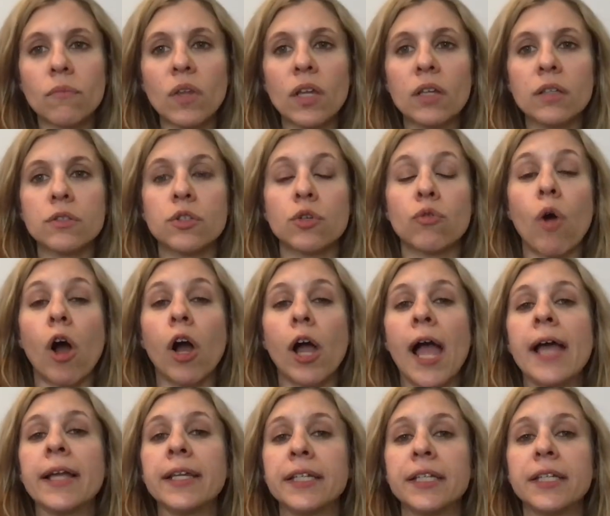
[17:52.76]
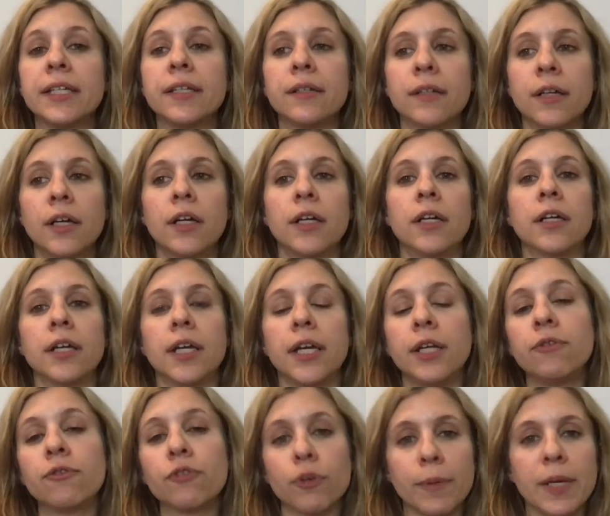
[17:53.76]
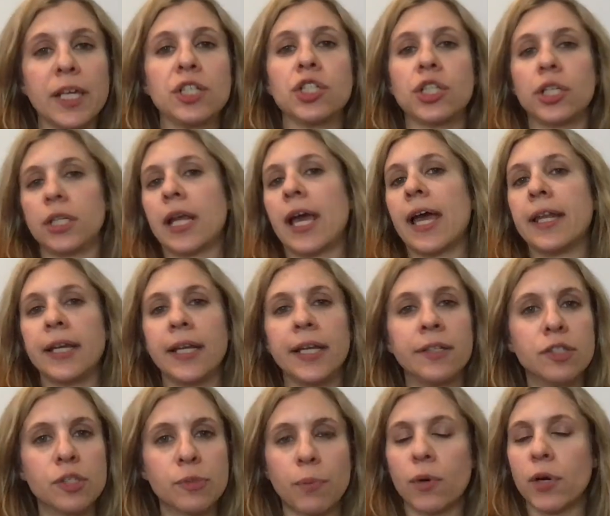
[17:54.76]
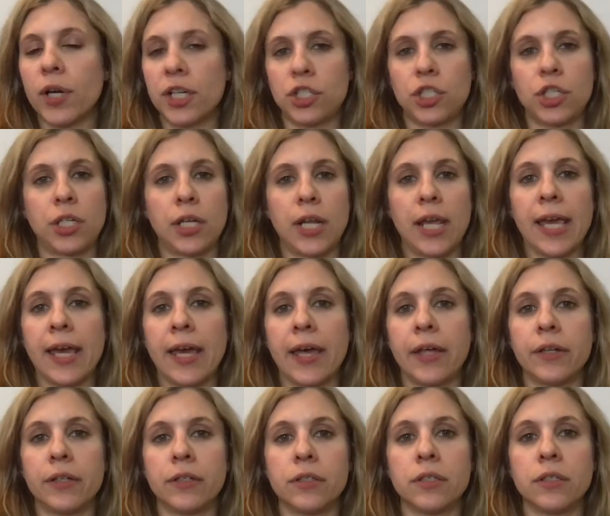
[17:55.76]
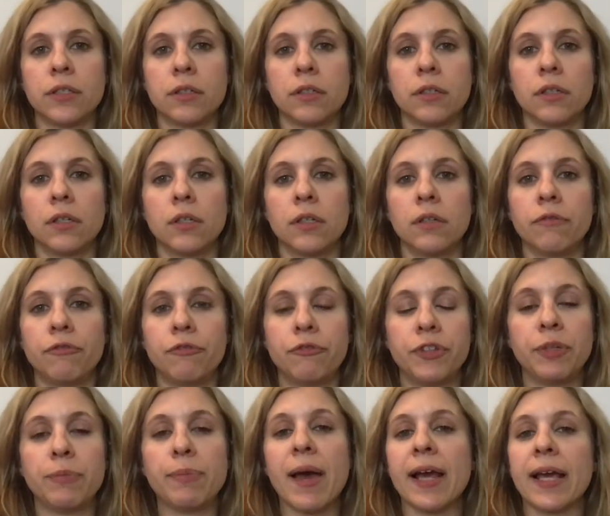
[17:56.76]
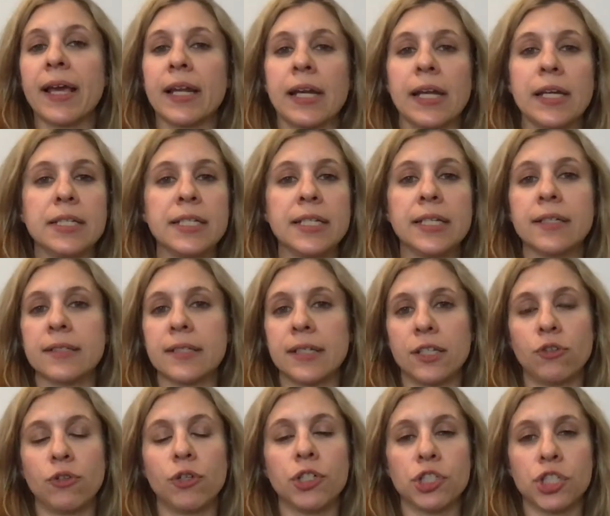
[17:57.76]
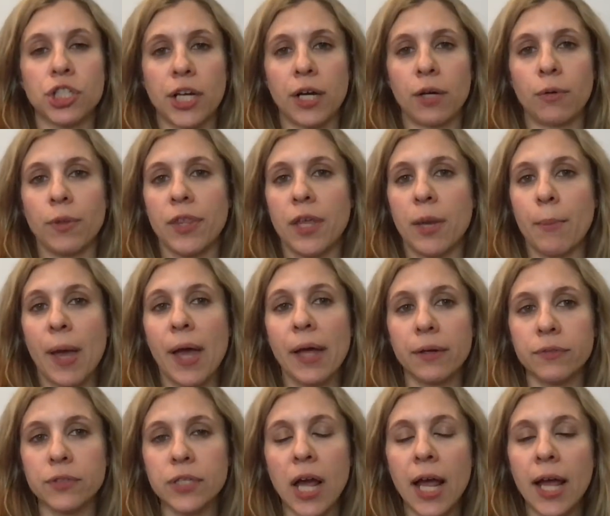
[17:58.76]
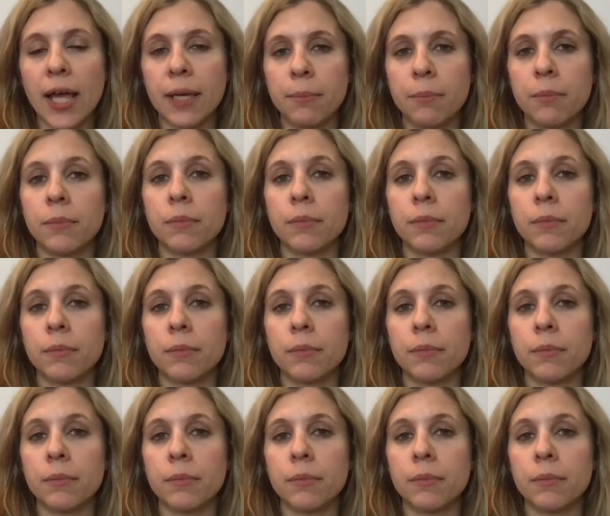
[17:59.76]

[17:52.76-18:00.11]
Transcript: So any information and inspiration and feedback and ideas that you can share with them ahead of time